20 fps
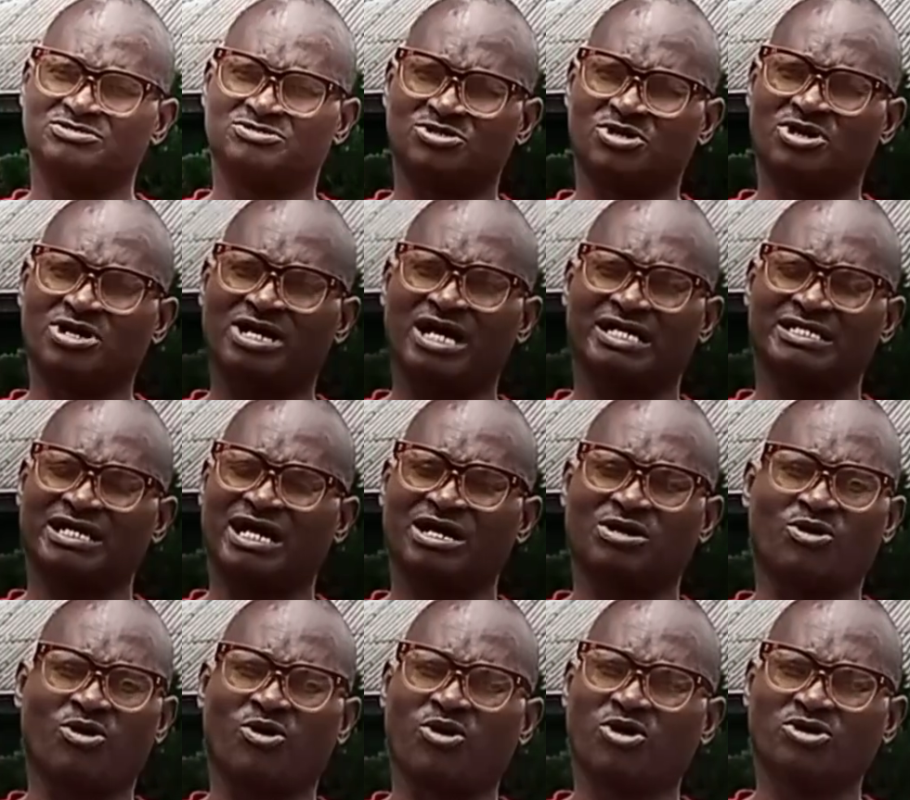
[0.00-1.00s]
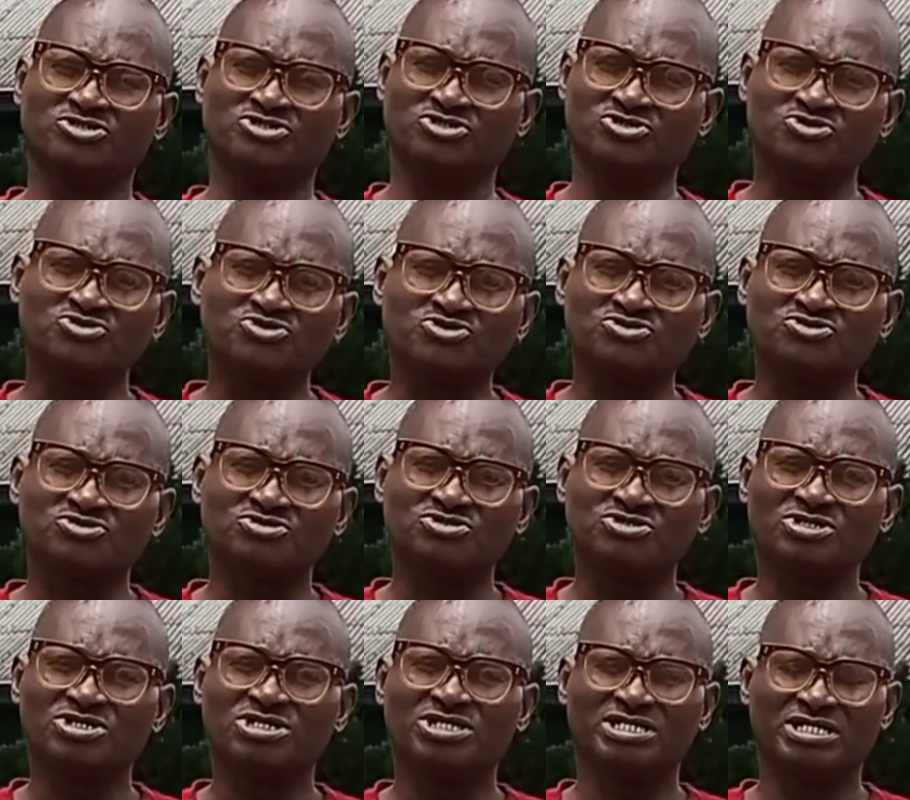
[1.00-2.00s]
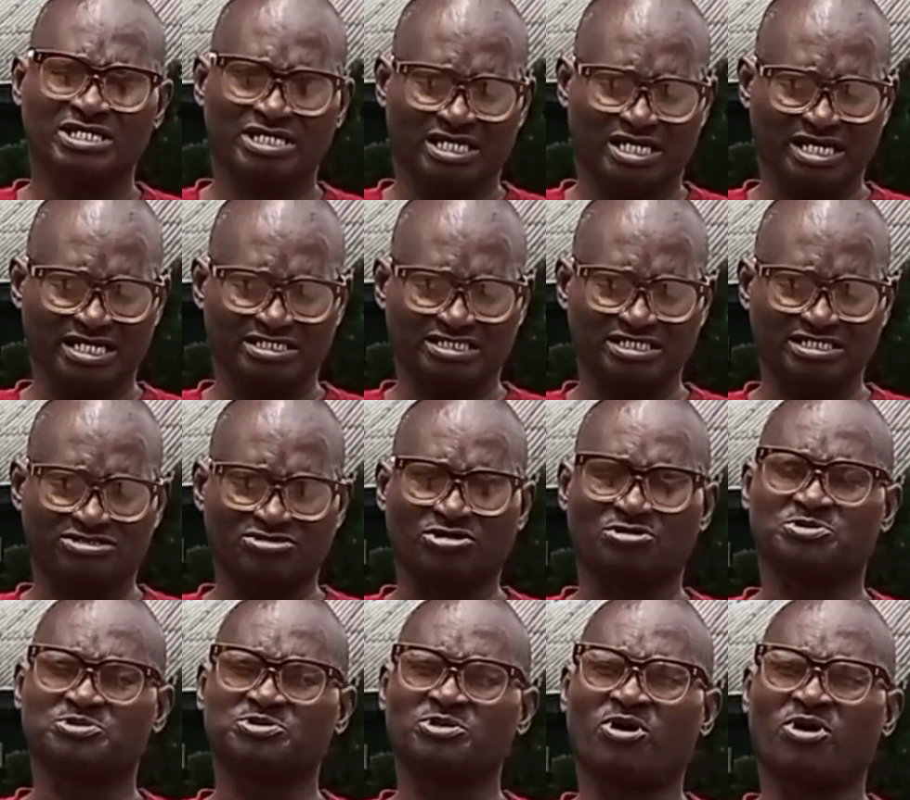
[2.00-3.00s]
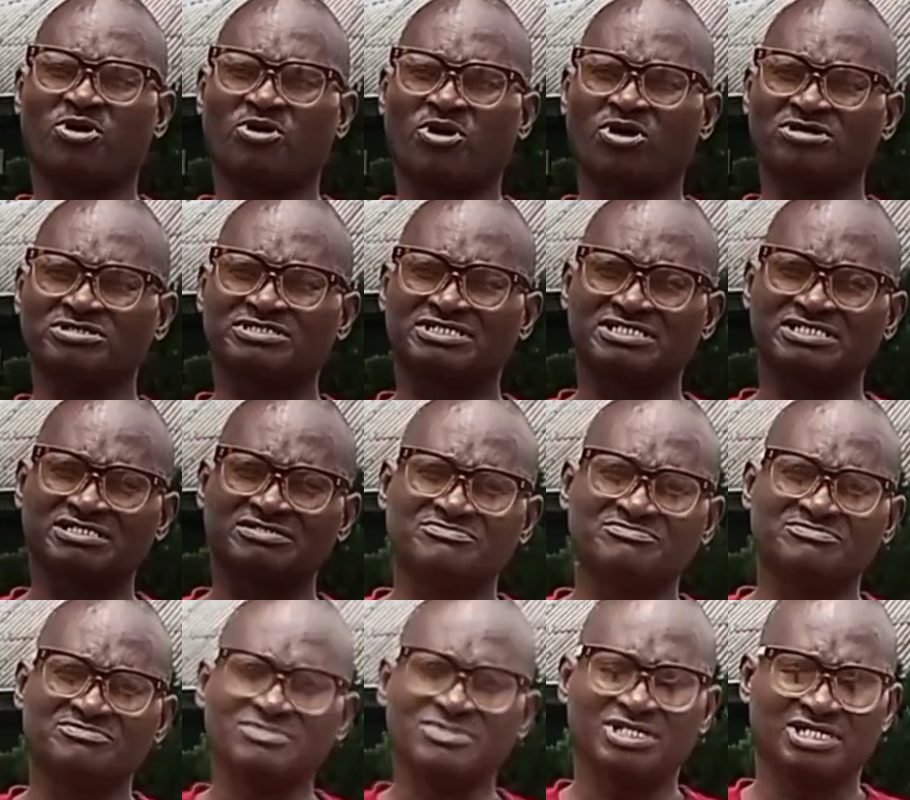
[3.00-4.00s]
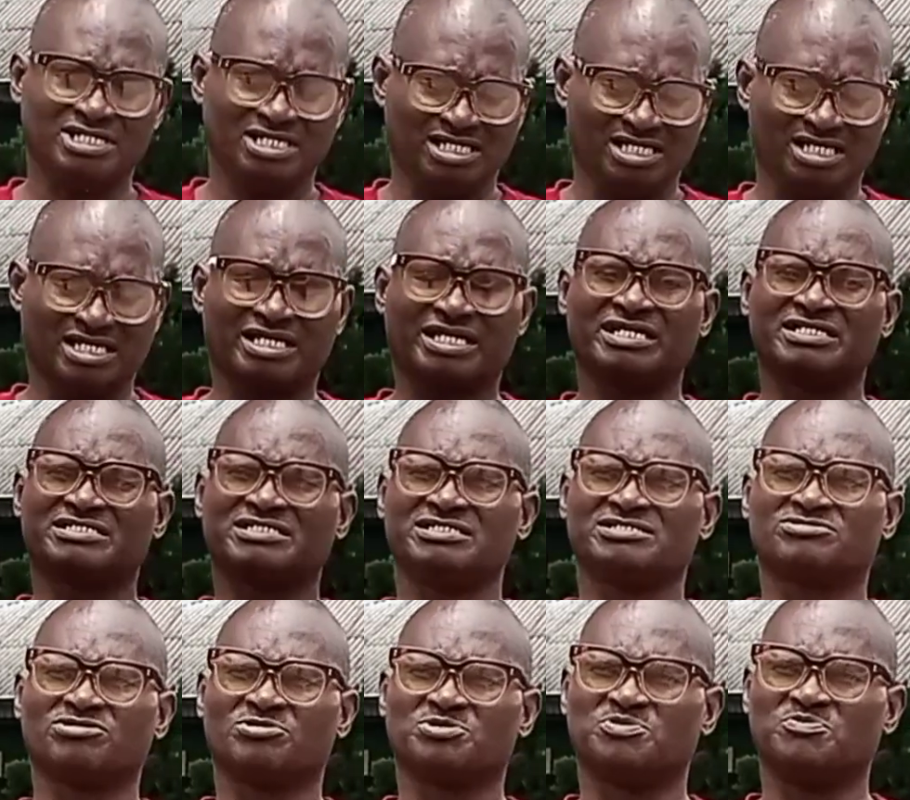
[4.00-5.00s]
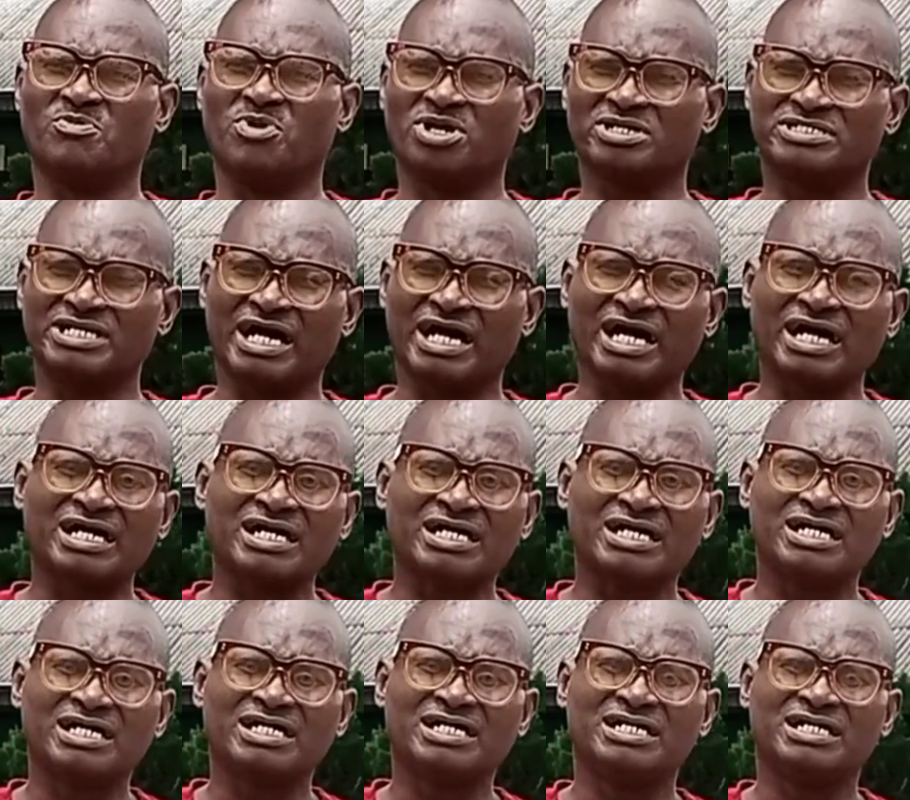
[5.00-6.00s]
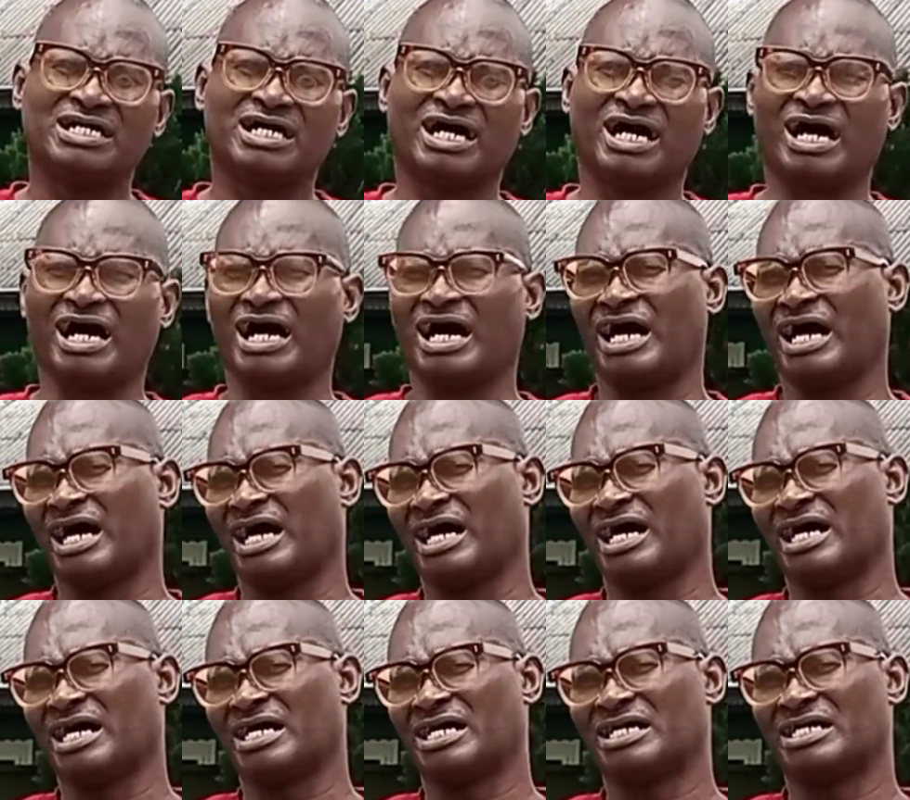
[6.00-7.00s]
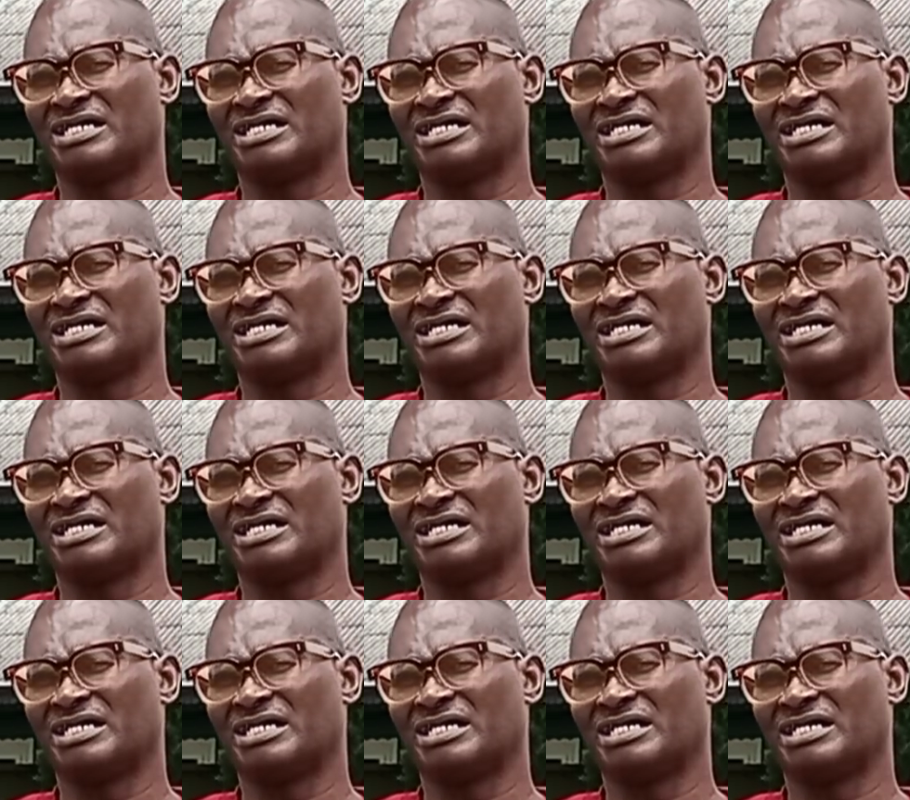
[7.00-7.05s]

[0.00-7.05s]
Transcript: drug and alcohol use, cases of occultism, cases of murder, uh,